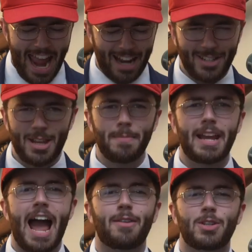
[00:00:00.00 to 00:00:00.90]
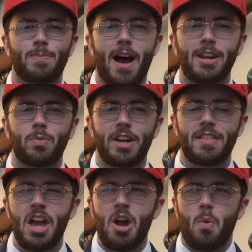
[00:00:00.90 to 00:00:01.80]
And some guy responded
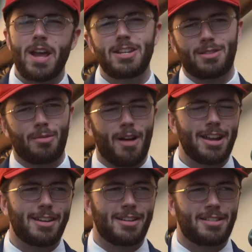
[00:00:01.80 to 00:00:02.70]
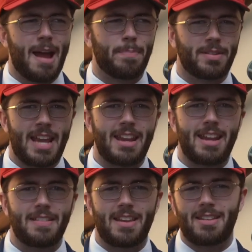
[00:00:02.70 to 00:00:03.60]
with, When is the Reich going to stop
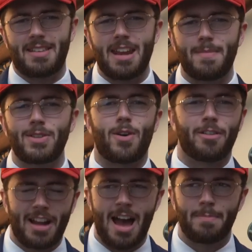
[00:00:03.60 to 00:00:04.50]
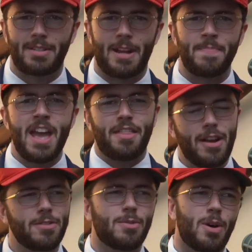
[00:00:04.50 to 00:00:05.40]
pretending that its enemies are incompetent?
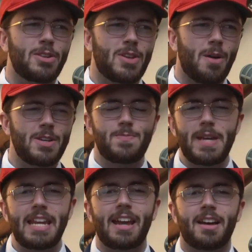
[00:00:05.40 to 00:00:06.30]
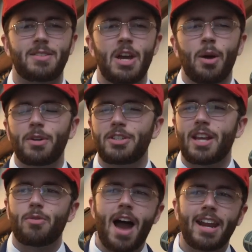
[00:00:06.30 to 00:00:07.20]
They're the ones always beating us, which is
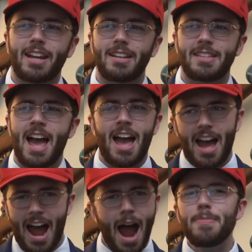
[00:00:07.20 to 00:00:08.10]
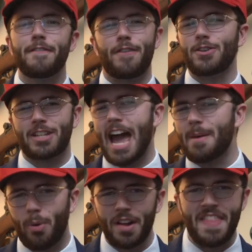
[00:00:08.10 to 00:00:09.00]
ironic because I'm the first guy to
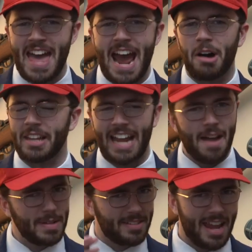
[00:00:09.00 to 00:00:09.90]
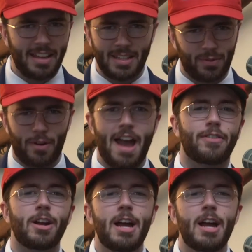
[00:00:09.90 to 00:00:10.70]
point that out. Like, I've been saying this forever.